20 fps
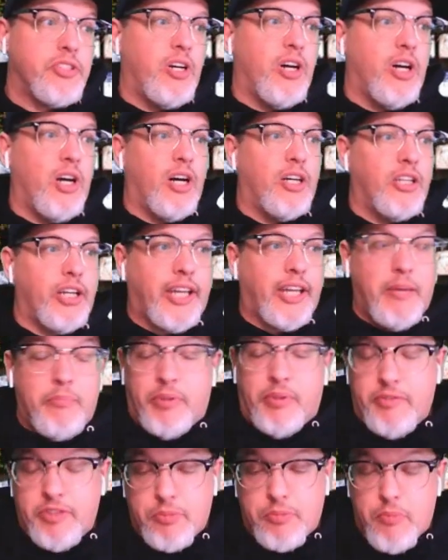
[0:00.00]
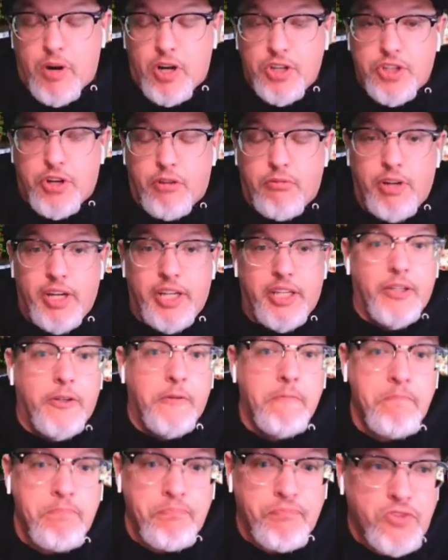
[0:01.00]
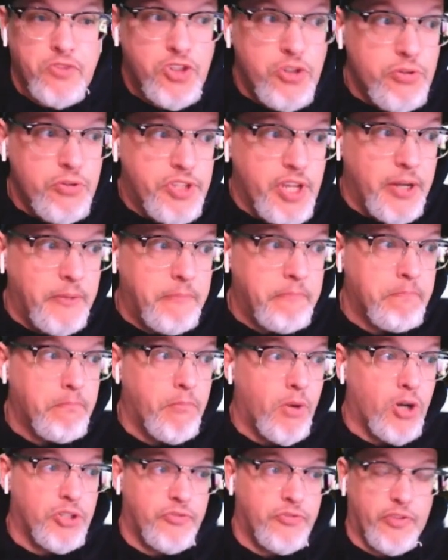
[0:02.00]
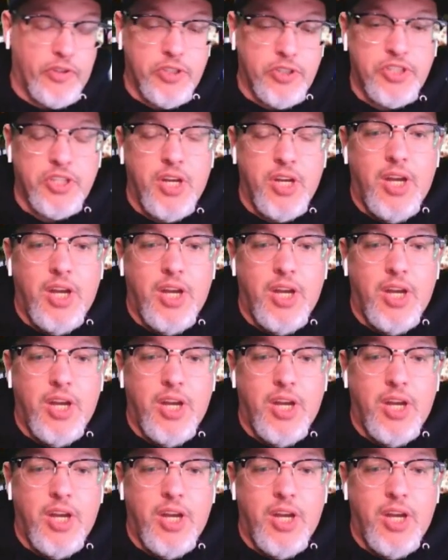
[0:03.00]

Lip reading: I can't believe it's March already. Tuesday, March 1st.